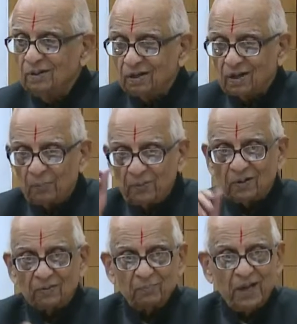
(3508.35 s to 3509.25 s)
A
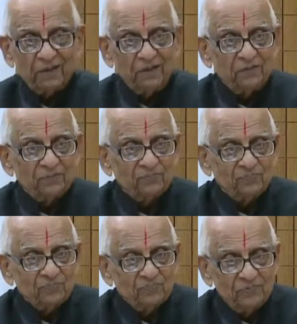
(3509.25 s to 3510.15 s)
couple married,
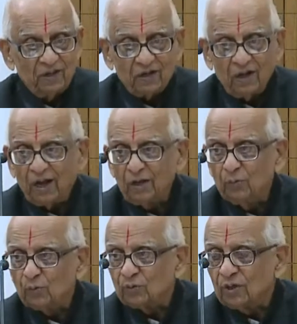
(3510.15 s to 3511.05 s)
they are in
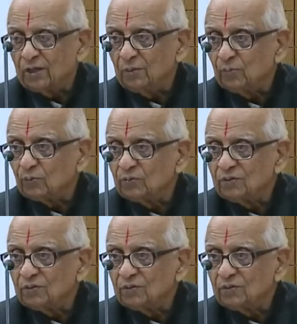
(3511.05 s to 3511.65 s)
honeymoon, honeymoon.